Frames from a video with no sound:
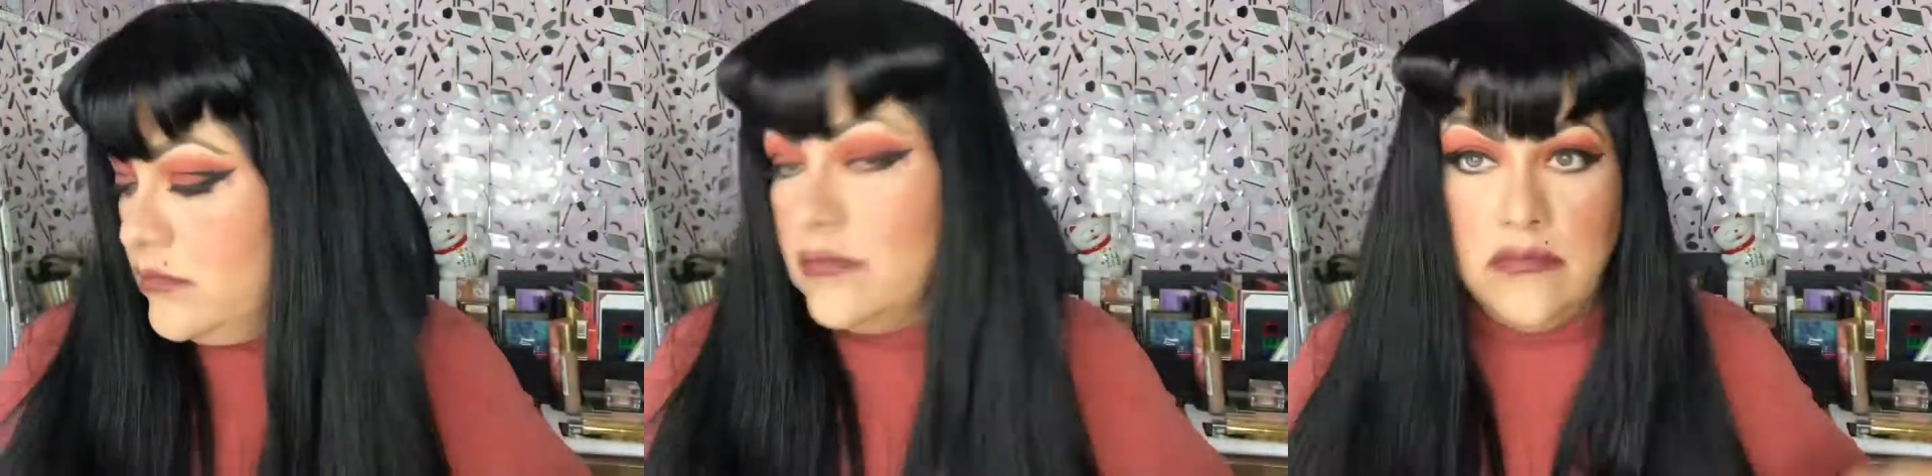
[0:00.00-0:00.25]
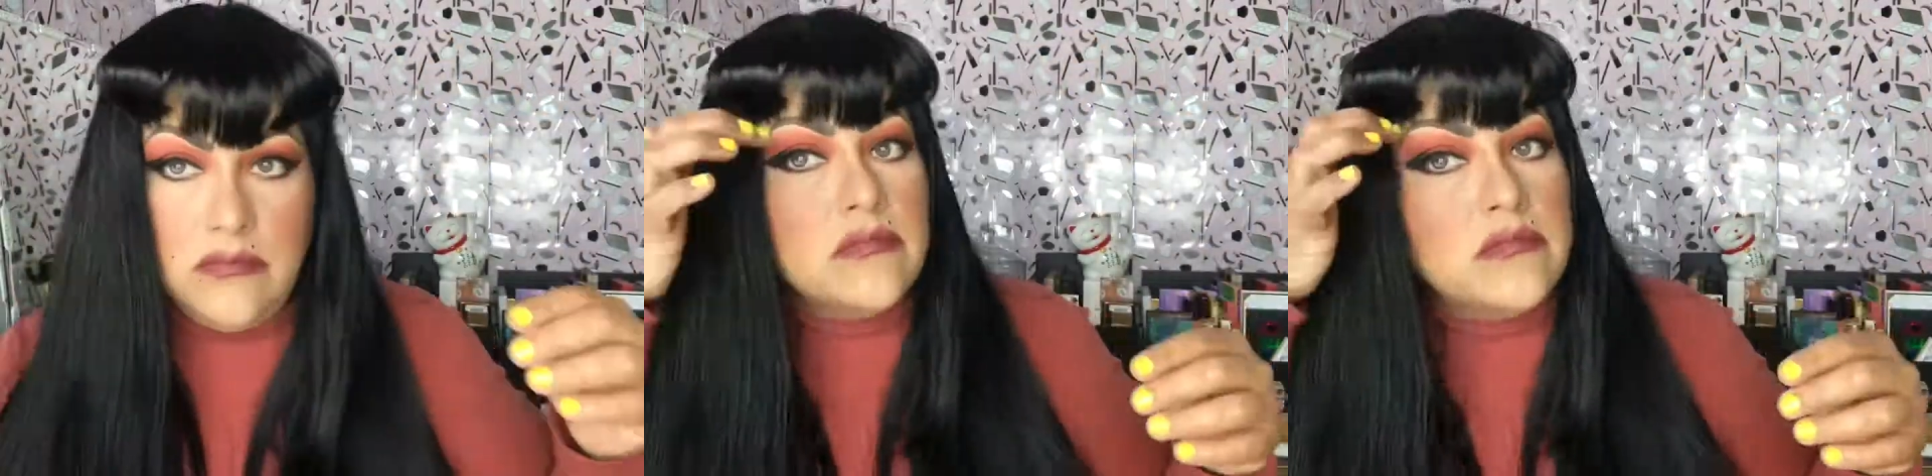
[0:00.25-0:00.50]
it
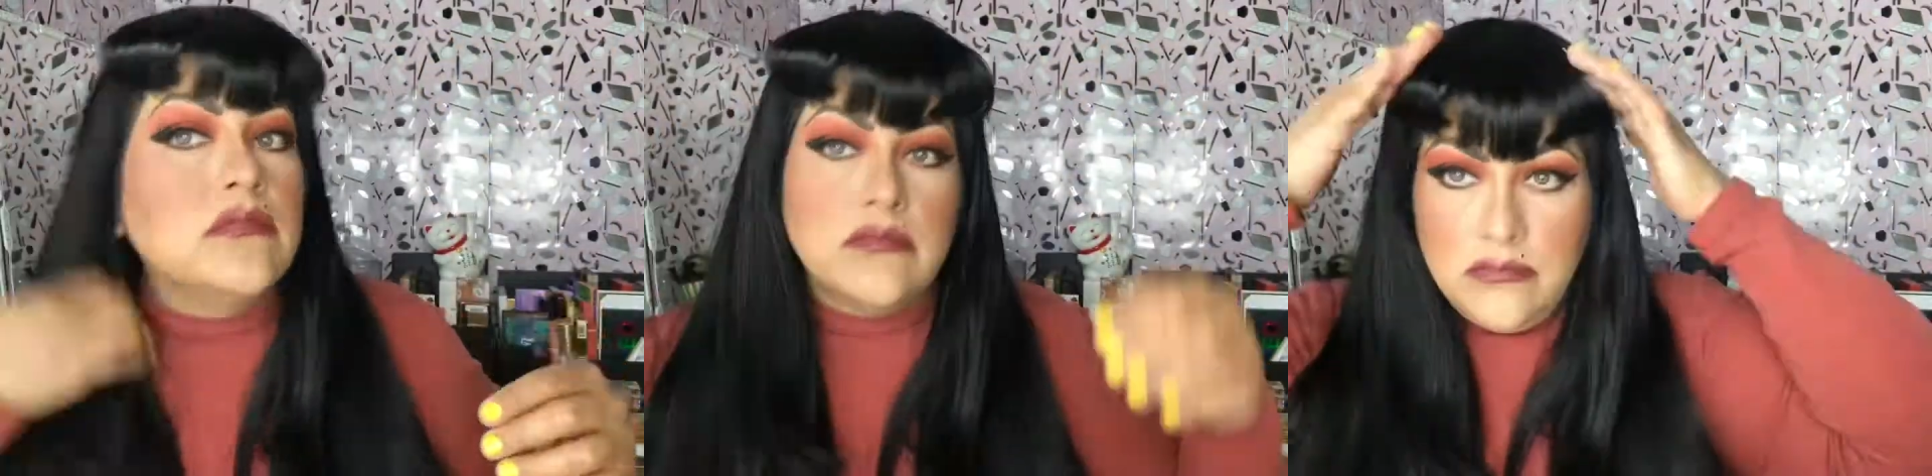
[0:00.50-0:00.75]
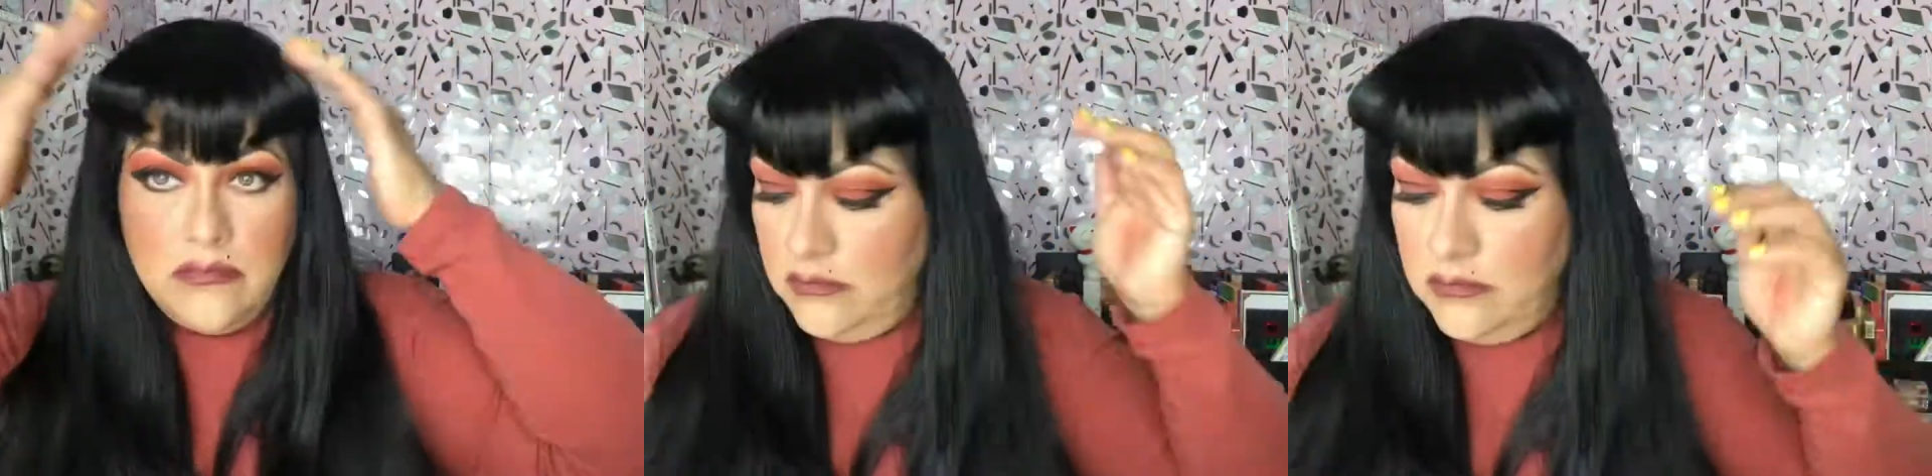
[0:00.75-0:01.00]
look
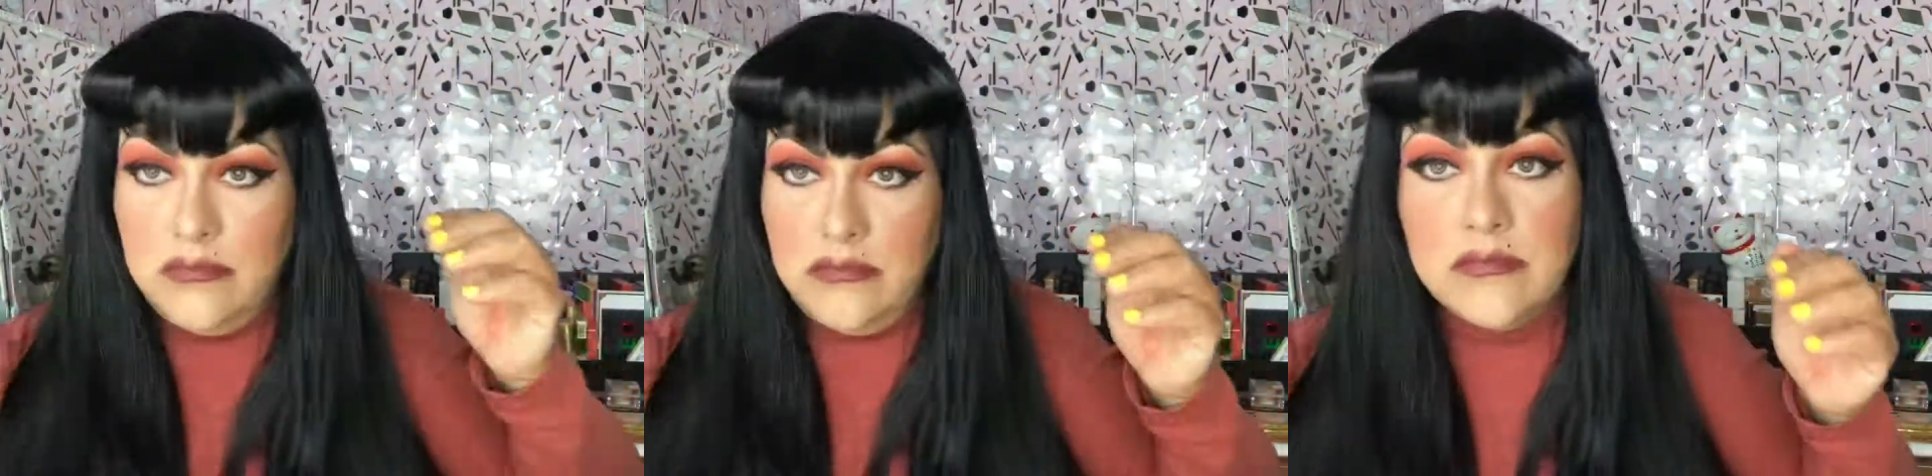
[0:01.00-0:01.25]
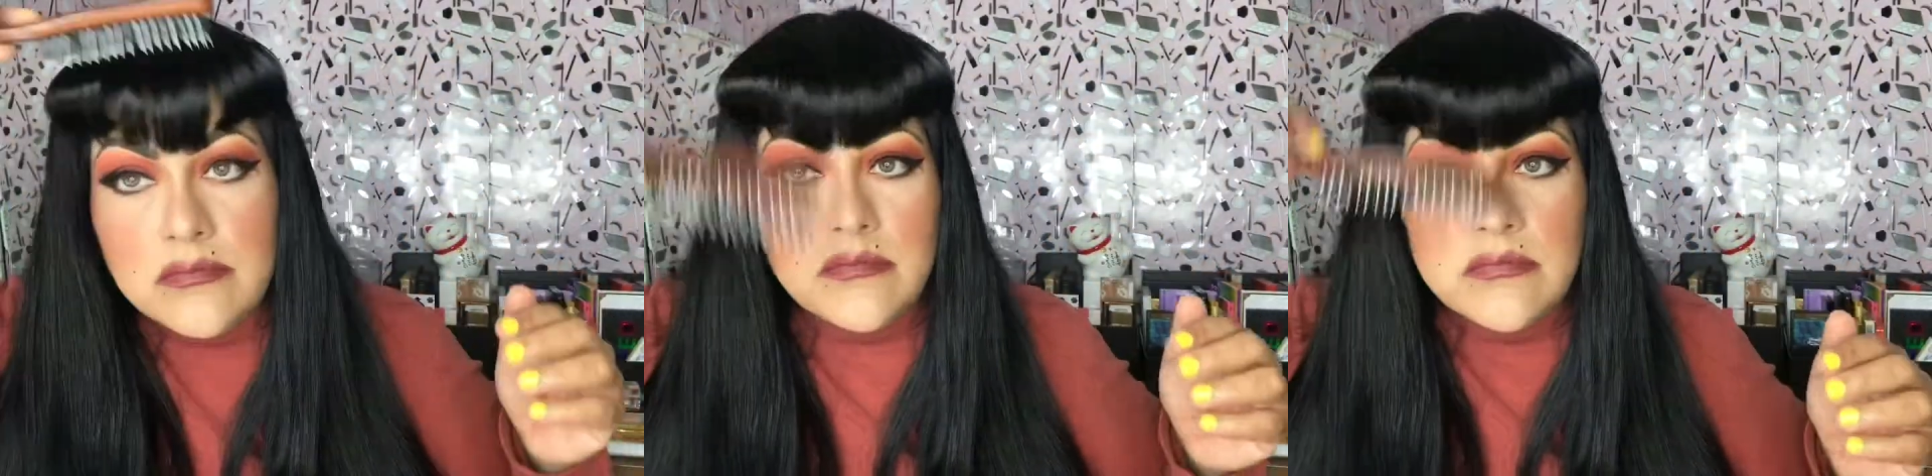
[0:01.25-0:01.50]
nice